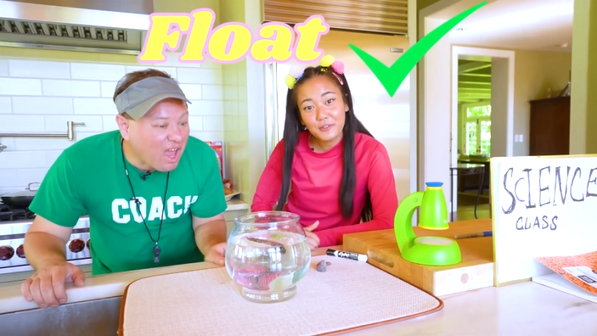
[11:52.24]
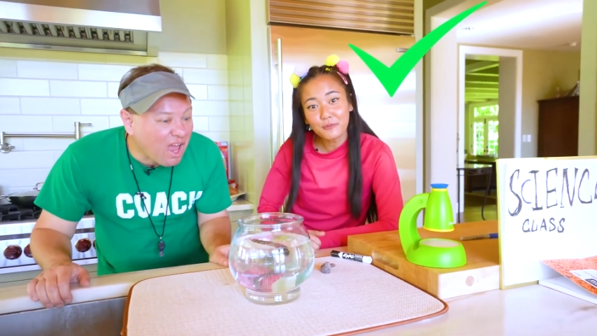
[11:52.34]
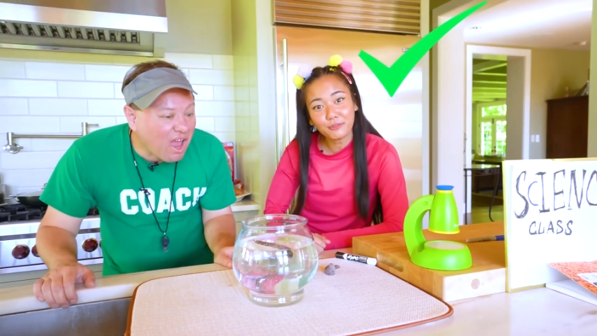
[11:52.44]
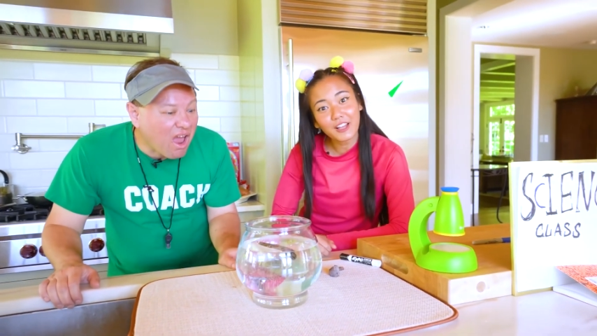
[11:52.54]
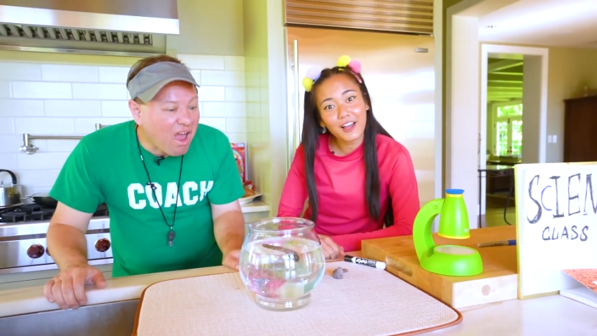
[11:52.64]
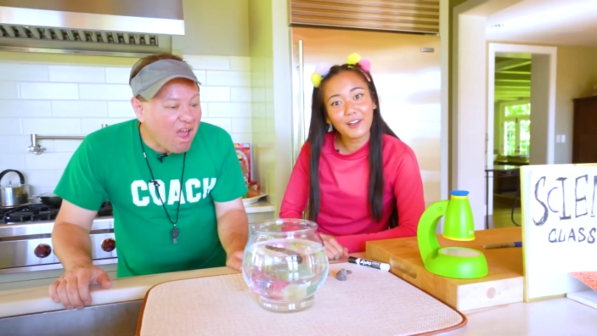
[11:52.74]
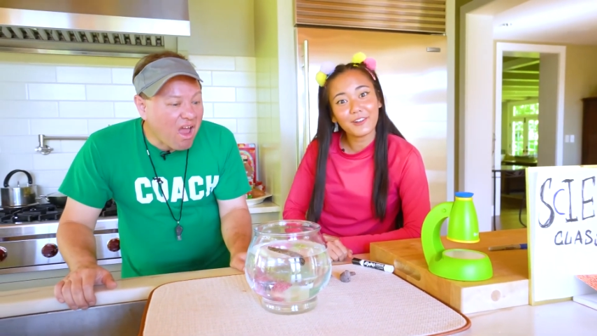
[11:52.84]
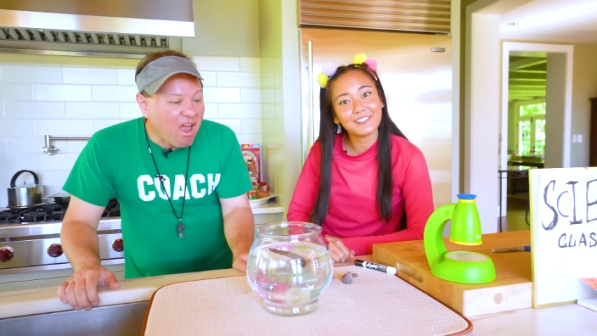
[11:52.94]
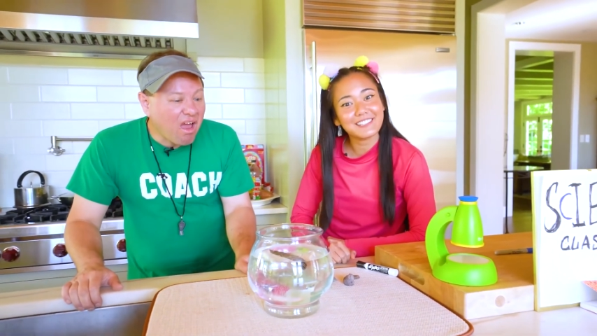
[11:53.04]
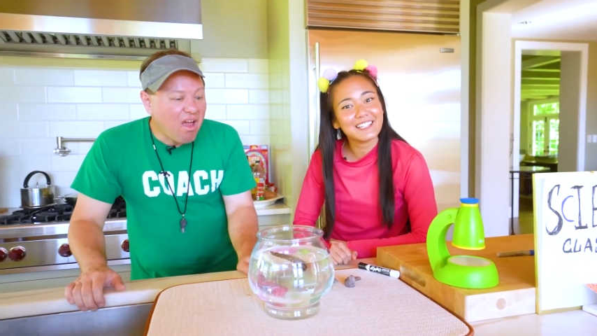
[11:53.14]
Speaker 1: do
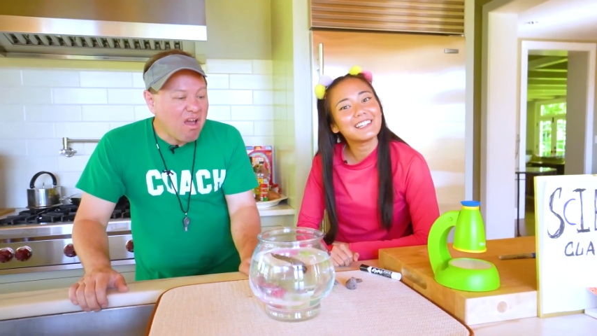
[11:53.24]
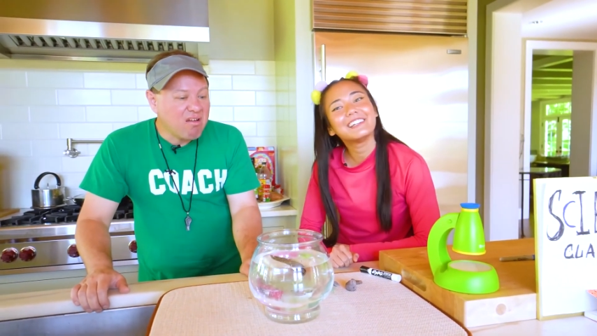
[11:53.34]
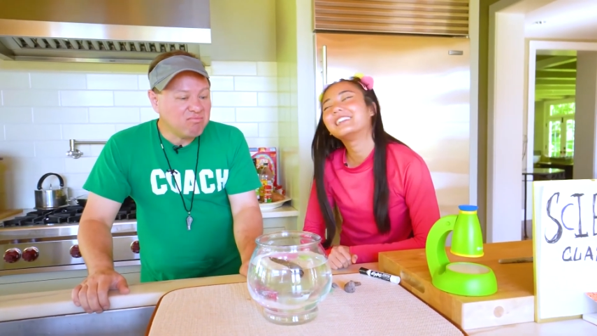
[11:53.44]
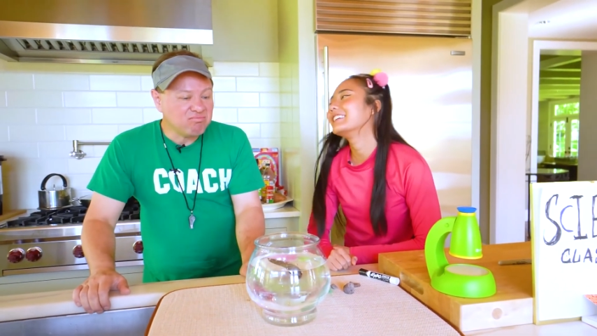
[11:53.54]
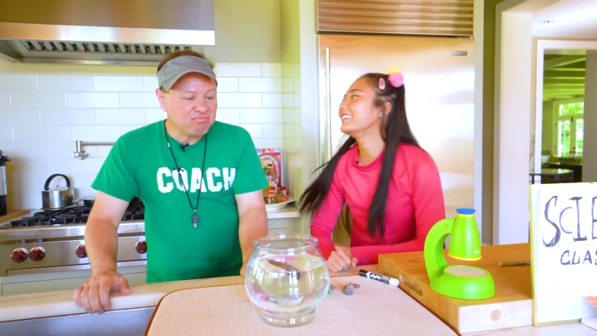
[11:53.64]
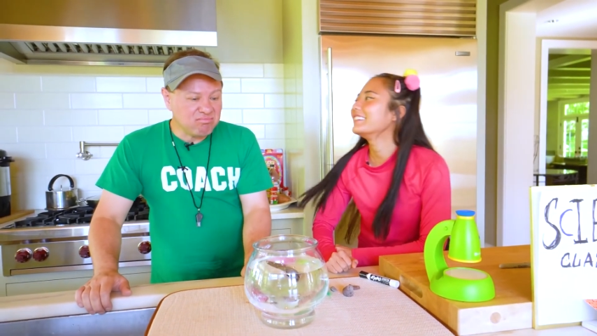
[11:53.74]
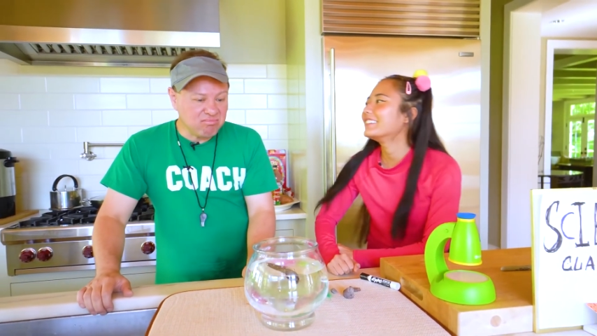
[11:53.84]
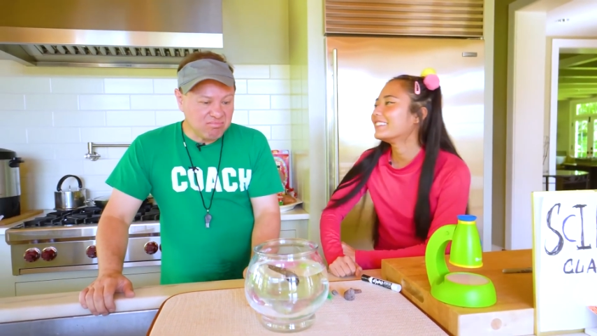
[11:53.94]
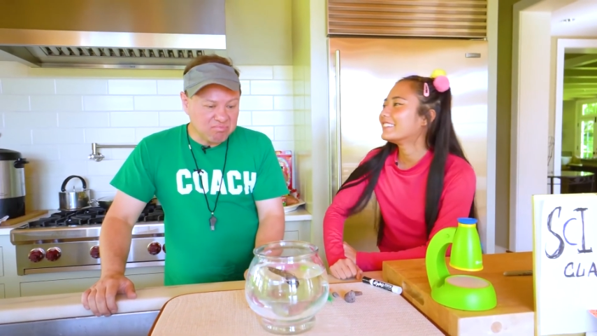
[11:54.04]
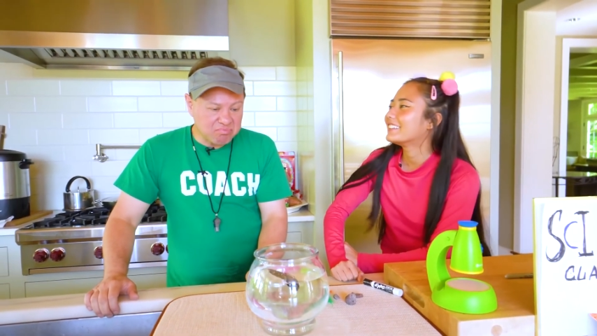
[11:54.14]
float!
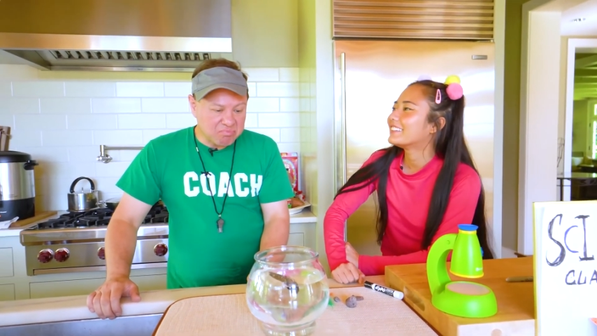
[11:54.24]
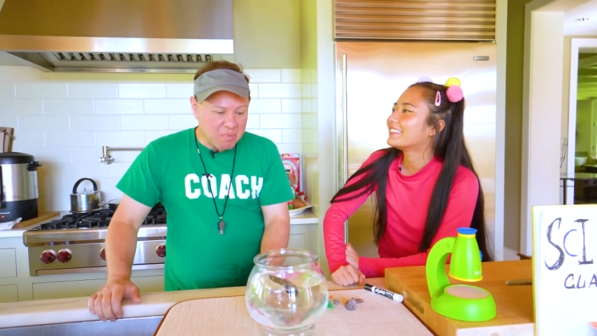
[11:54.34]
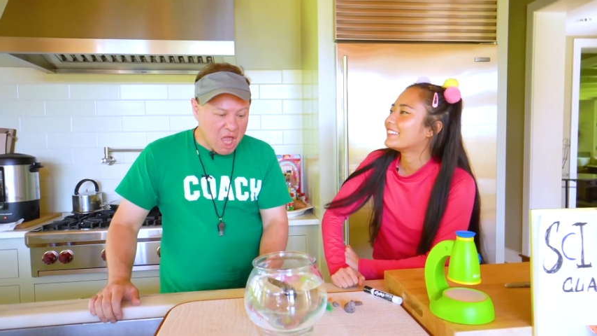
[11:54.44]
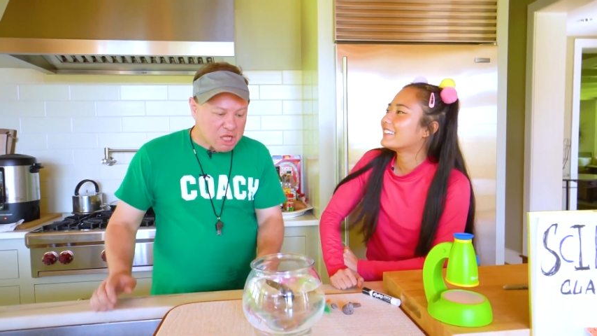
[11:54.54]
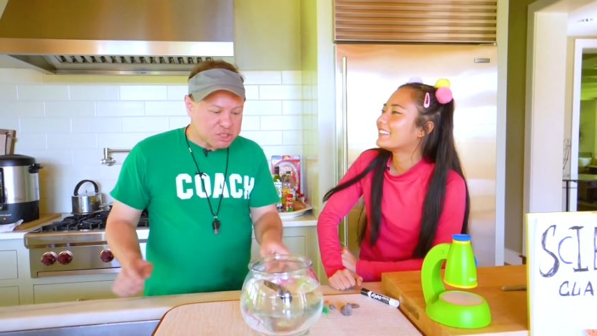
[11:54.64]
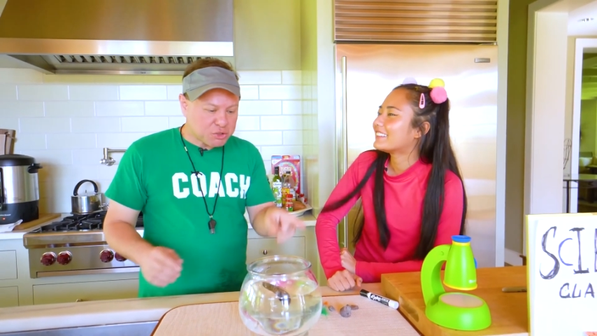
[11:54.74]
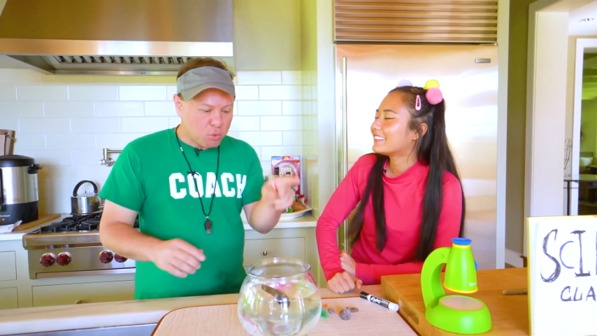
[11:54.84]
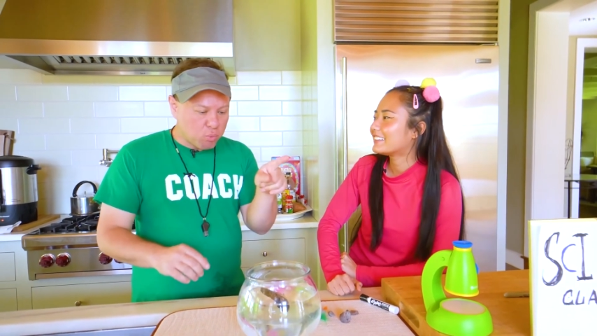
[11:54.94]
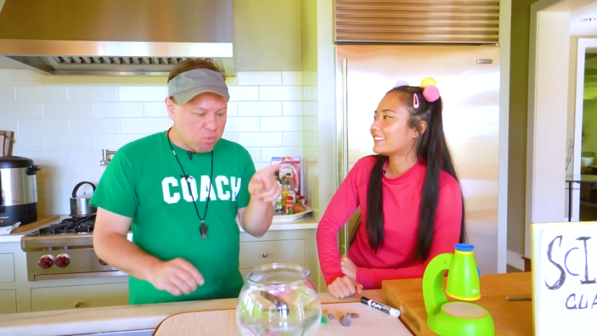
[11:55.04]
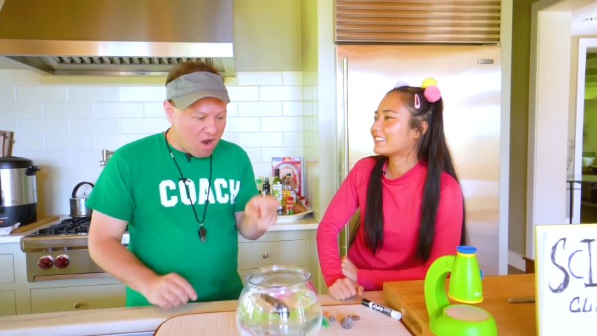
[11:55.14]
Hmm, so
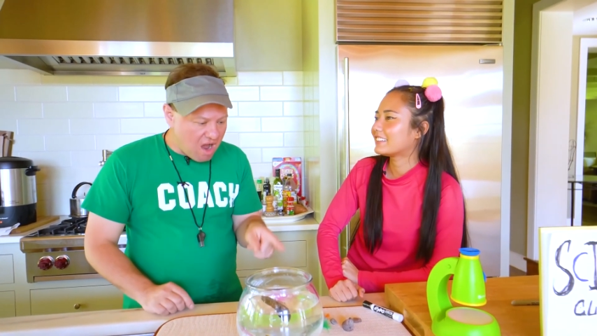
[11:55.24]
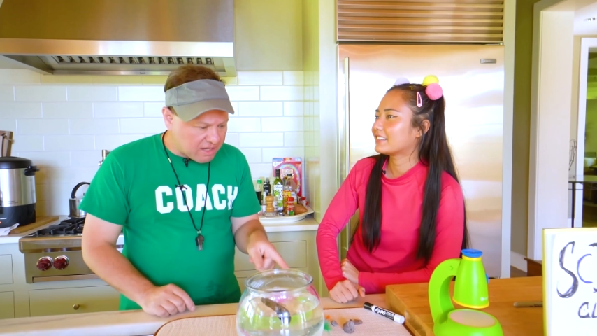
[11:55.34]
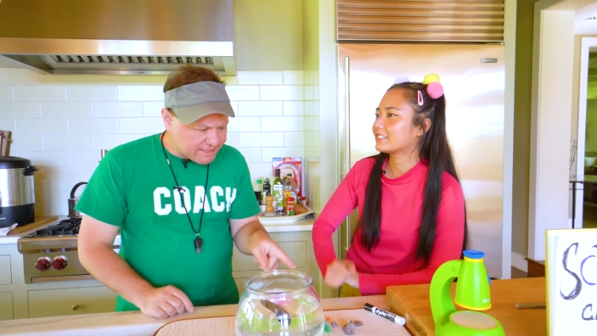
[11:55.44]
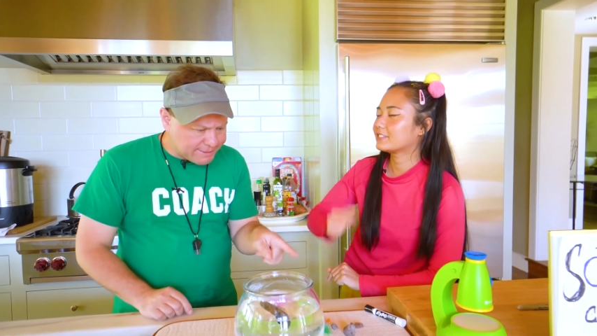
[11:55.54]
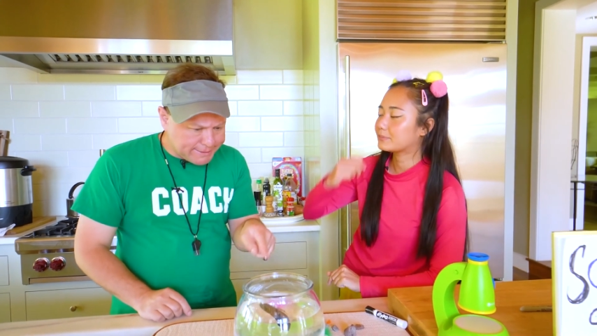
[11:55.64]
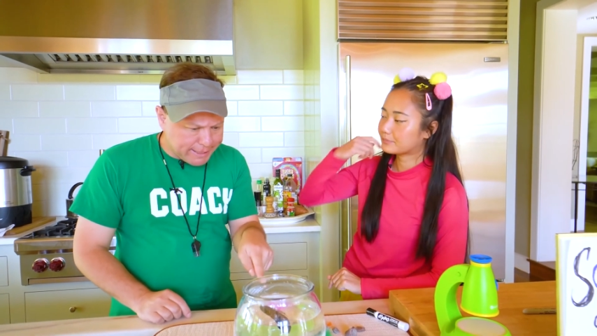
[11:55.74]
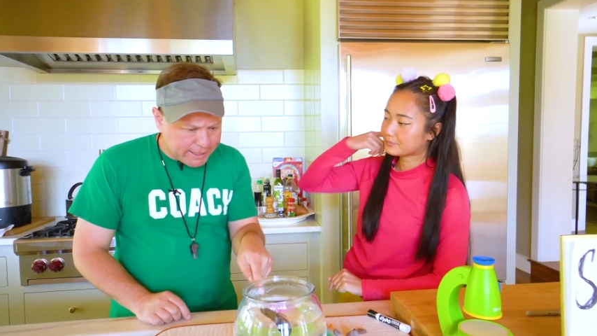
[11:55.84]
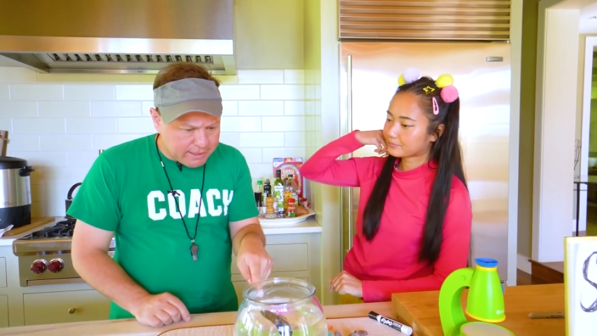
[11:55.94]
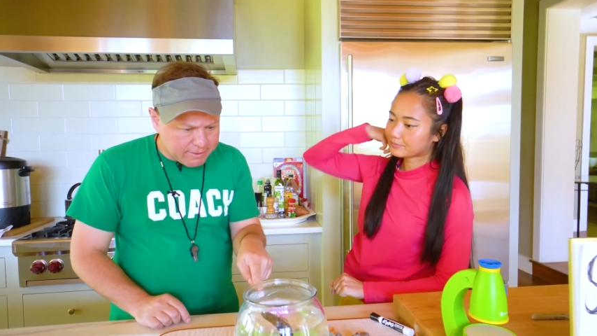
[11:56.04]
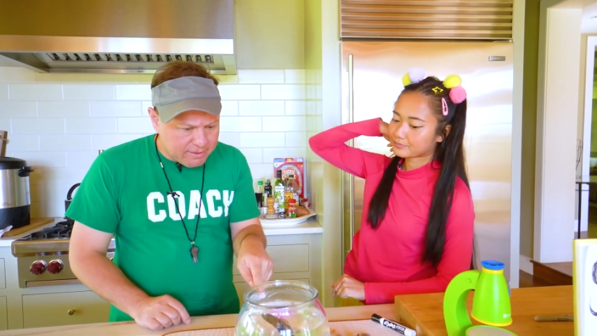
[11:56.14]
rocks
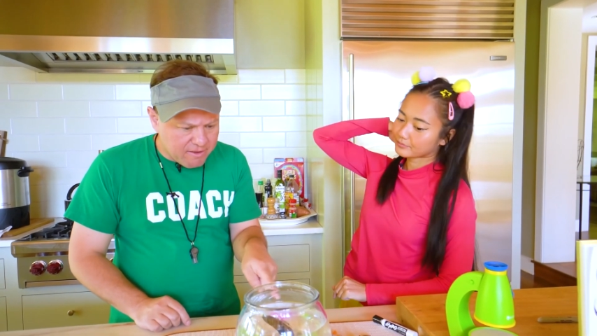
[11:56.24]
sink,